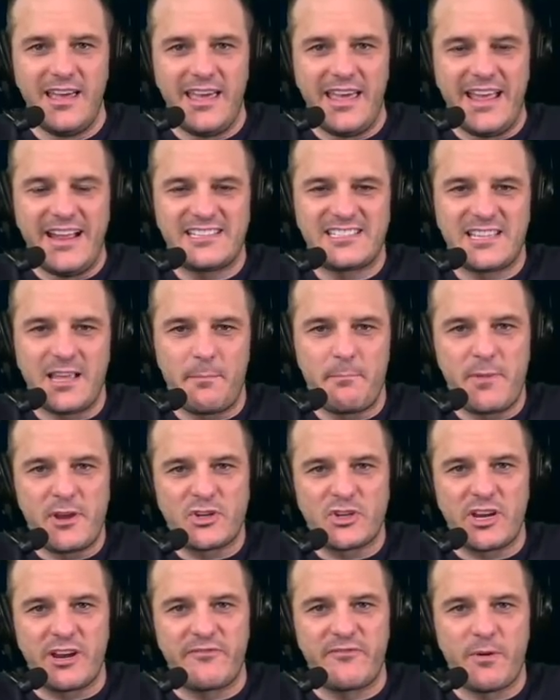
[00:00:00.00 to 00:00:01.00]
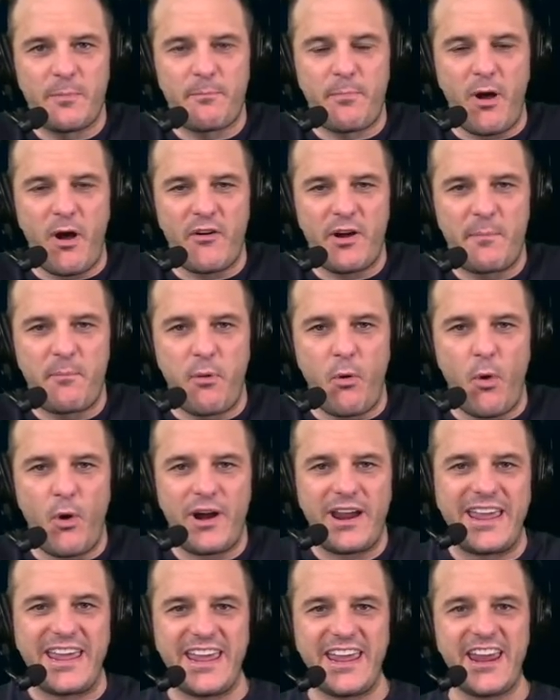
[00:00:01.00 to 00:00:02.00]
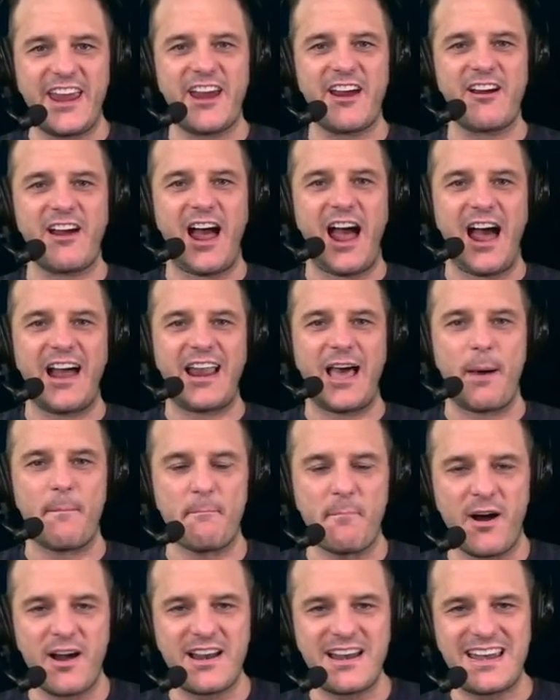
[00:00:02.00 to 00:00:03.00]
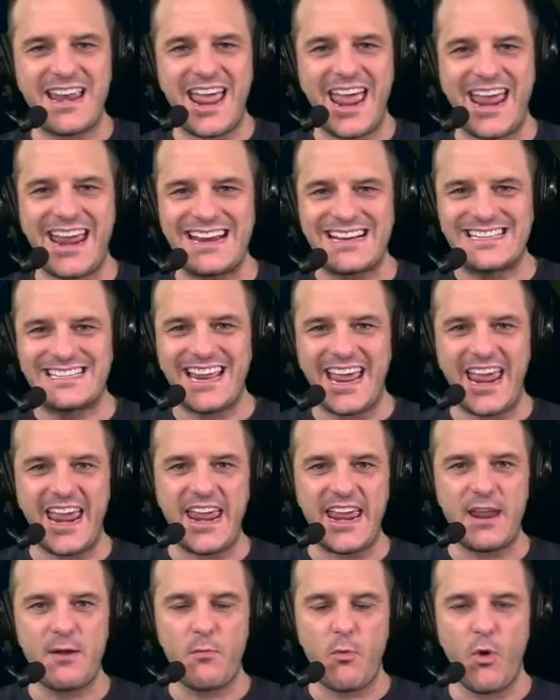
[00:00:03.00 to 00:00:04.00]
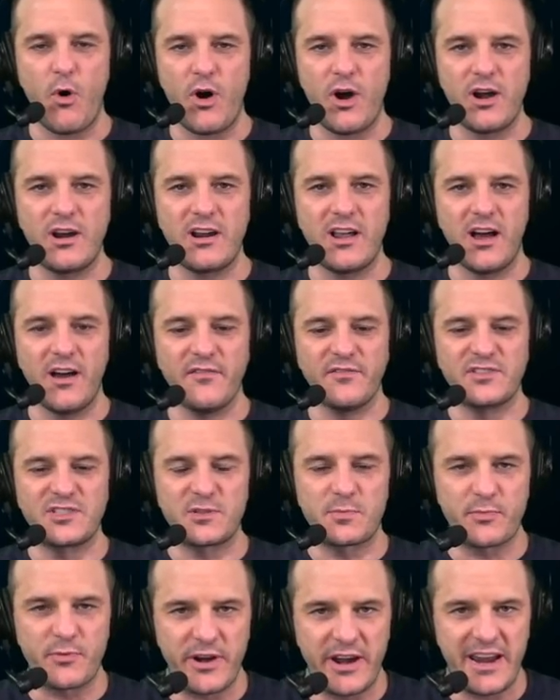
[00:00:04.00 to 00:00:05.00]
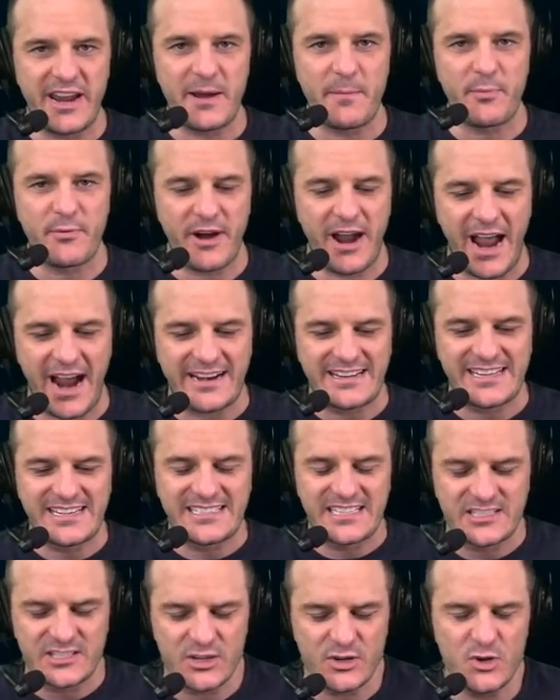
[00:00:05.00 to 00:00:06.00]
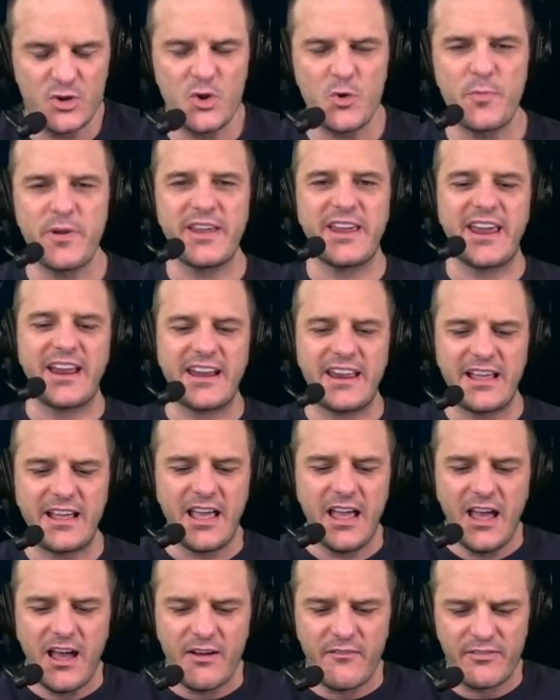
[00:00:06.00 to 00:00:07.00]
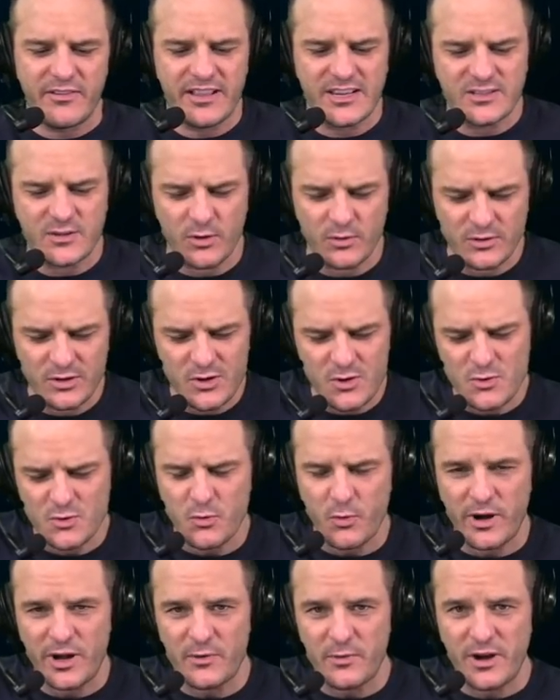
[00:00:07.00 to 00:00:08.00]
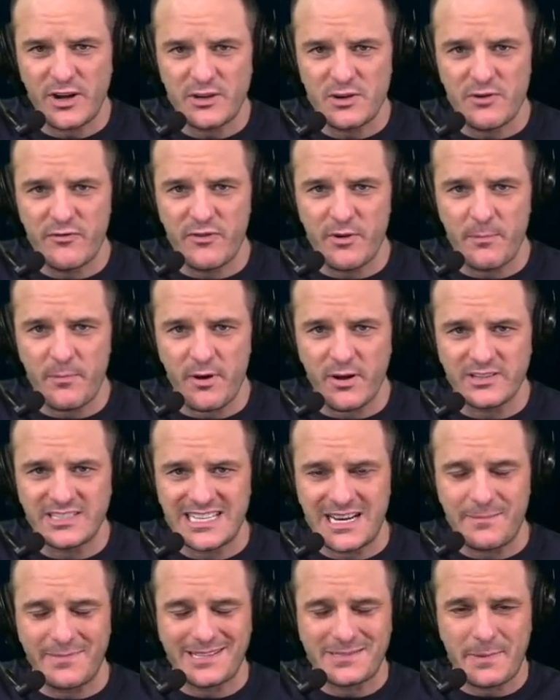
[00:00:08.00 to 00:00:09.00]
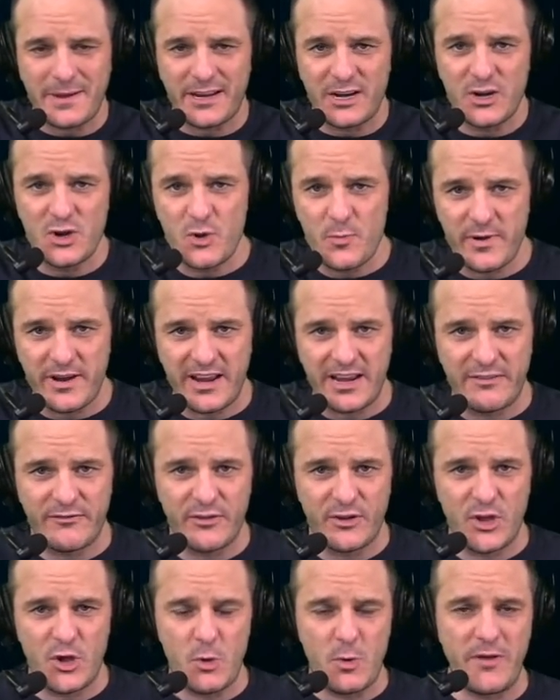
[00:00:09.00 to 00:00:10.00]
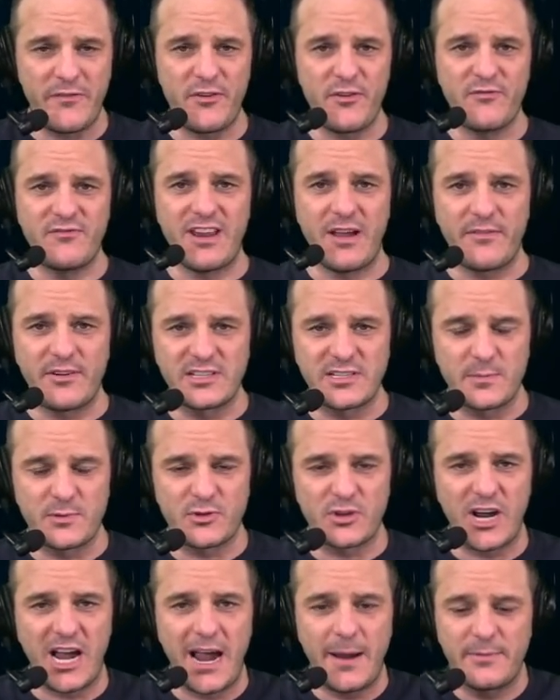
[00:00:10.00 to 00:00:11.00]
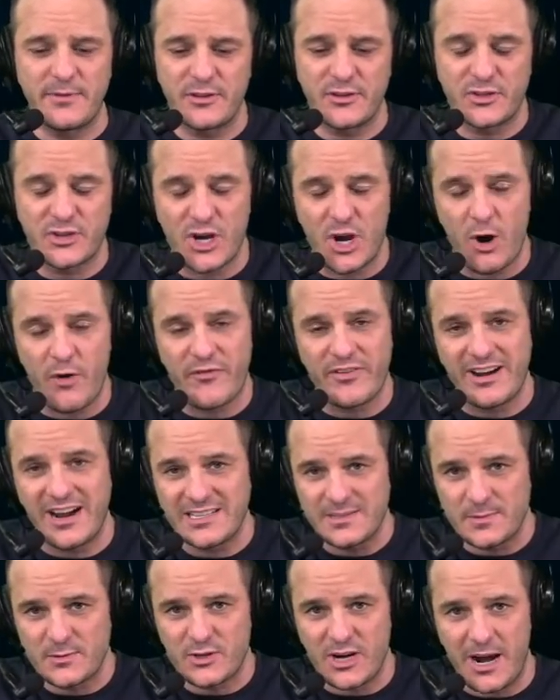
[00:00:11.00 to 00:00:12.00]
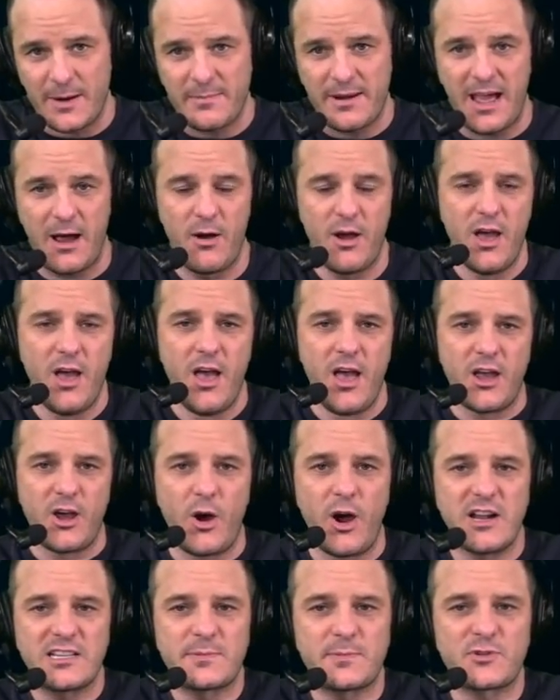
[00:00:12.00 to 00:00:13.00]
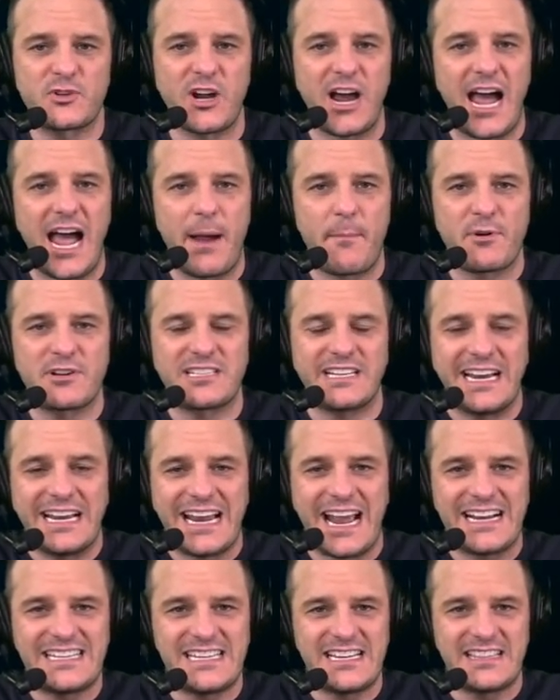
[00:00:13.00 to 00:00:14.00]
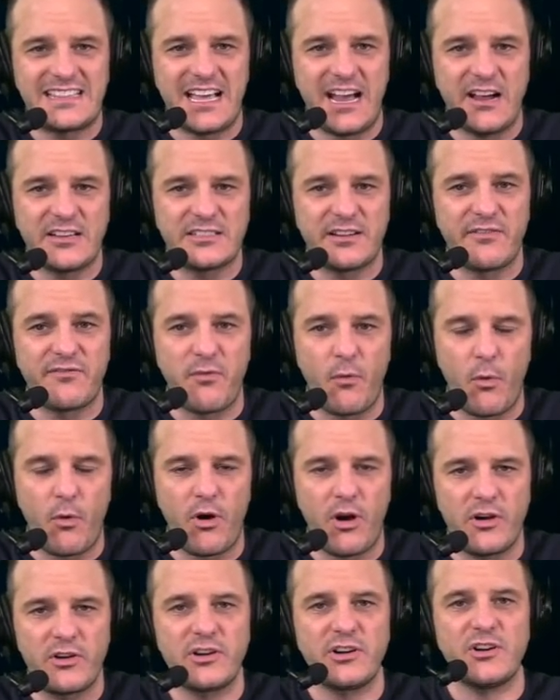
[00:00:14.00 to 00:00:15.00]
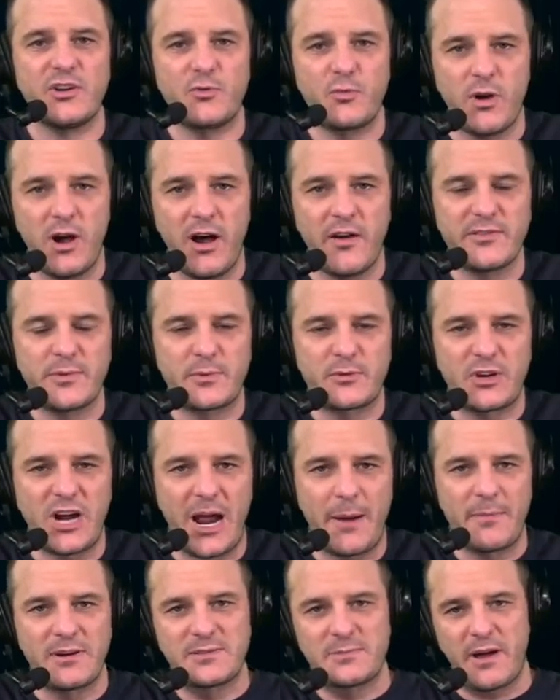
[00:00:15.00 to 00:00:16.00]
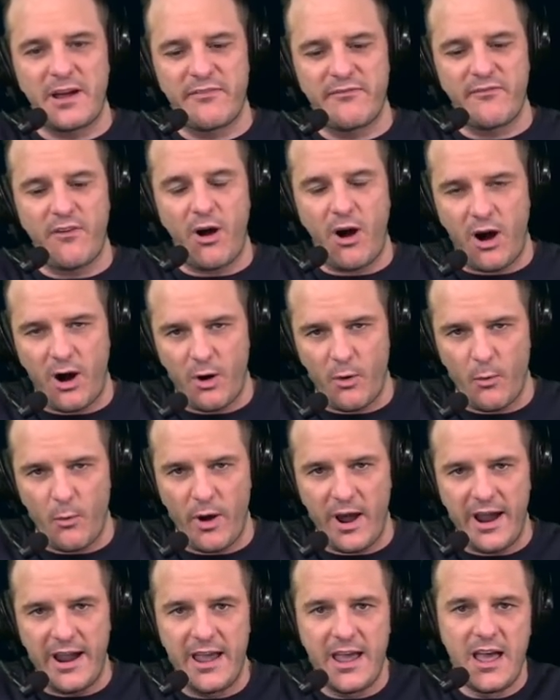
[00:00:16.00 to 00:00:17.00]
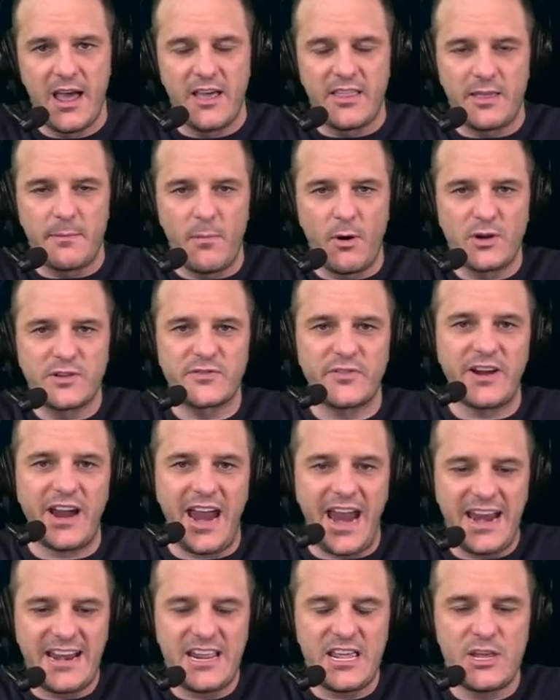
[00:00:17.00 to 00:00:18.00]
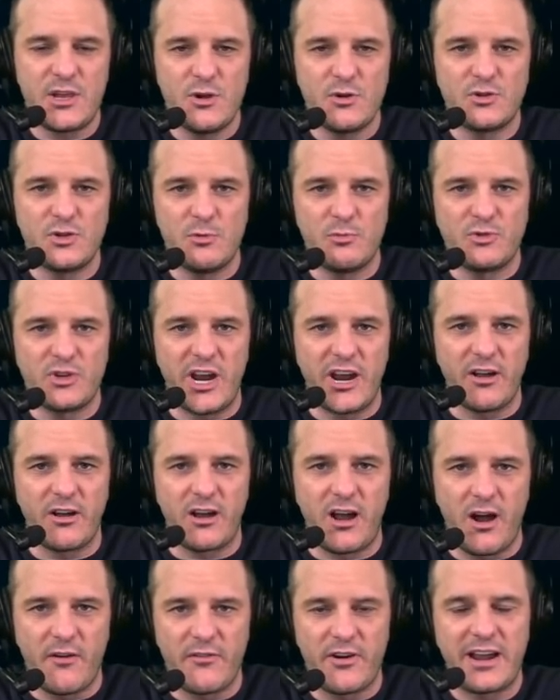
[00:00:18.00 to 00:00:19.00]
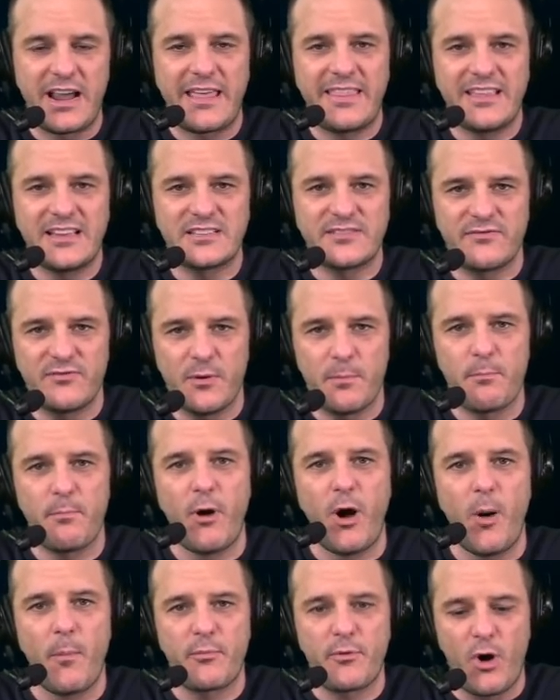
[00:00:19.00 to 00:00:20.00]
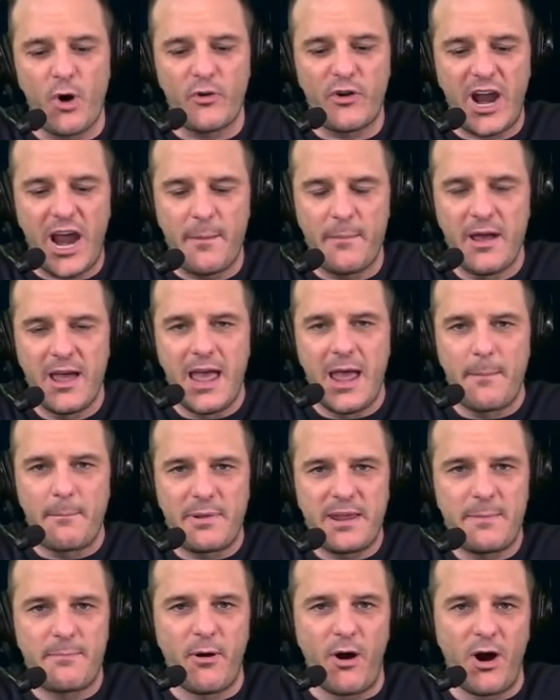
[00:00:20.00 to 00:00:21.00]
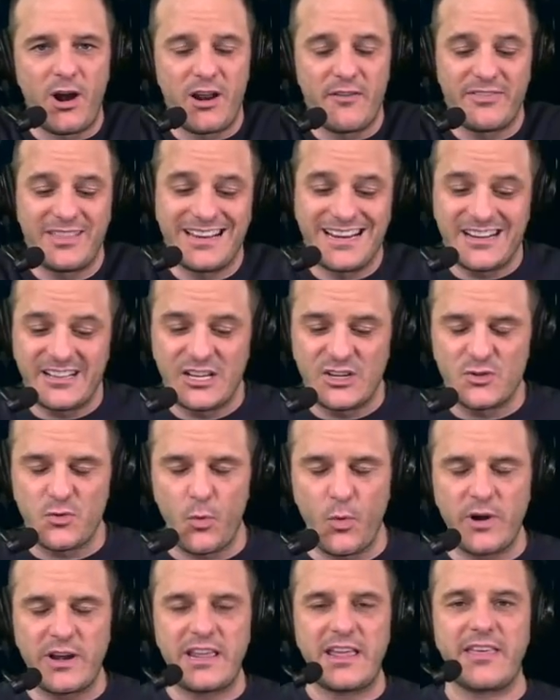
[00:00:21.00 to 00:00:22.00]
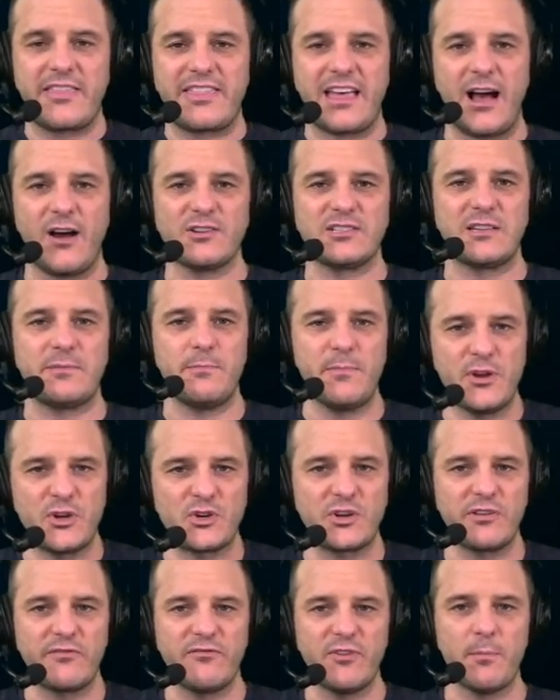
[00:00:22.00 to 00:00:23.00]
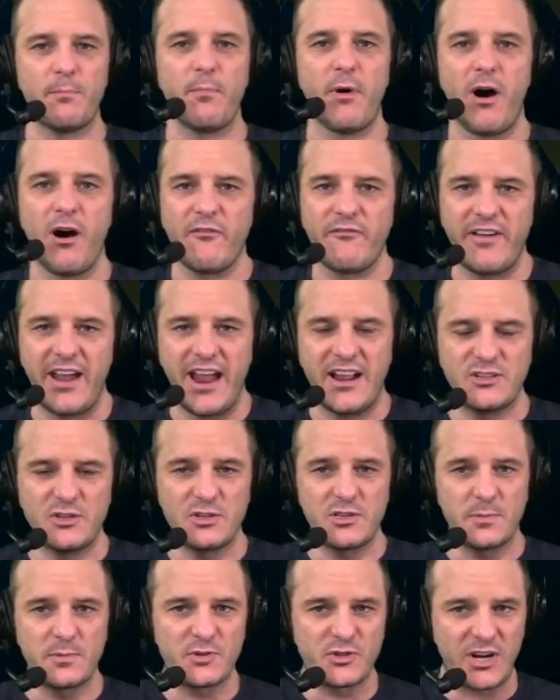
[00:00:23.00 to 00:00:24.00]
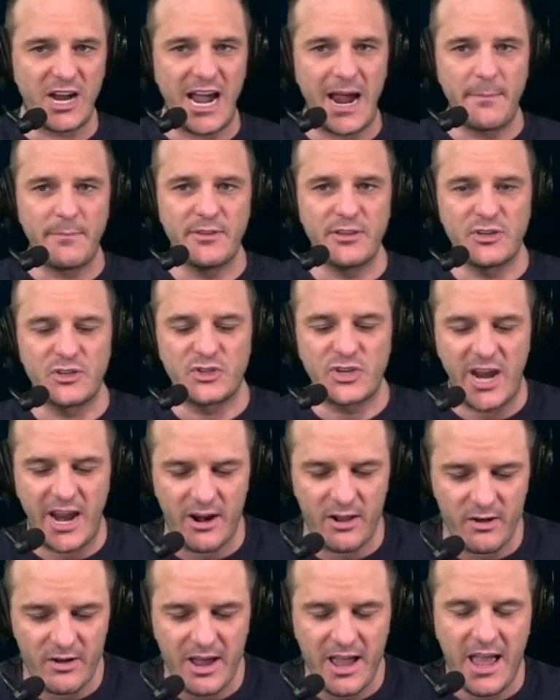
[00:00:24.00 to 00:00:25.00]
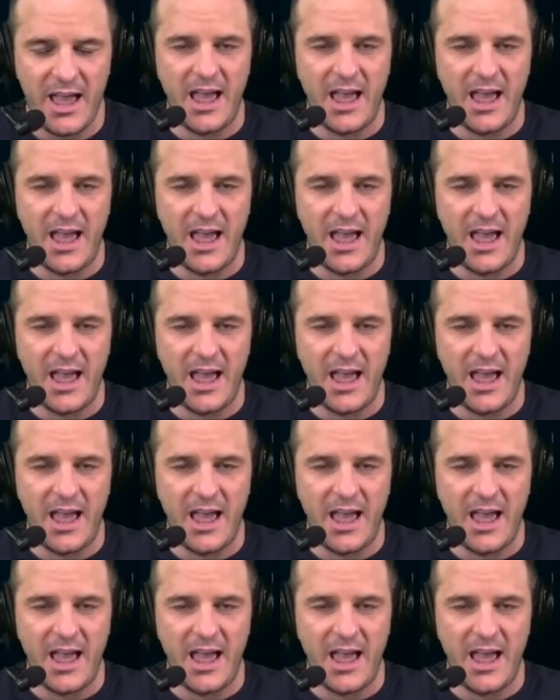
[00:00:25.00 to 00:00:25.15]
It's the Michigan Football Report here on a Monday, day one of spring practice. It's a new beginning for this new 2022 football team. Let's make it a new beginning for you if you've never subscribed to the show. If you're not subscribed now, go ahead and subscribe. We're sitting at 19,412 subscribers, by far away the most for any YouTube channel covering this football program. Be part of the nearly 20,000 Michigan football fans who subscribe to this channel.